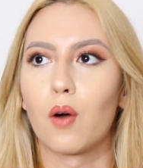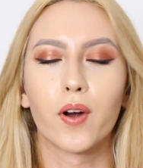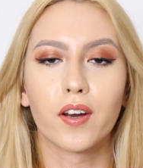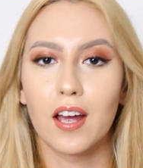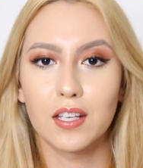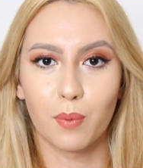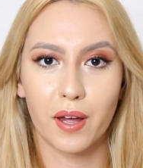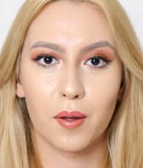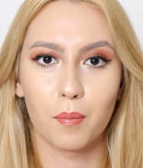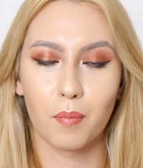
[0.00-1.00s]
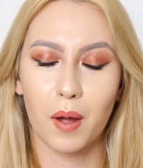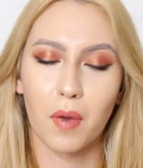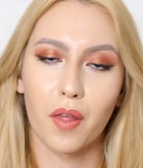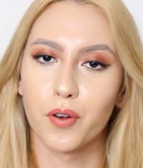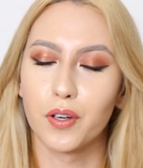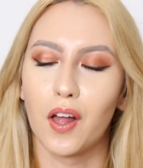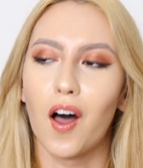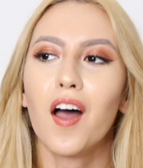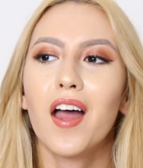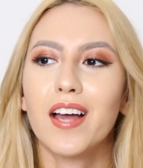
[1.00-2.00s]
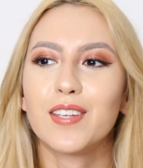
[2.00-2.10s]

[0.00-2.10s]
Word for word: organized by my mother-in-law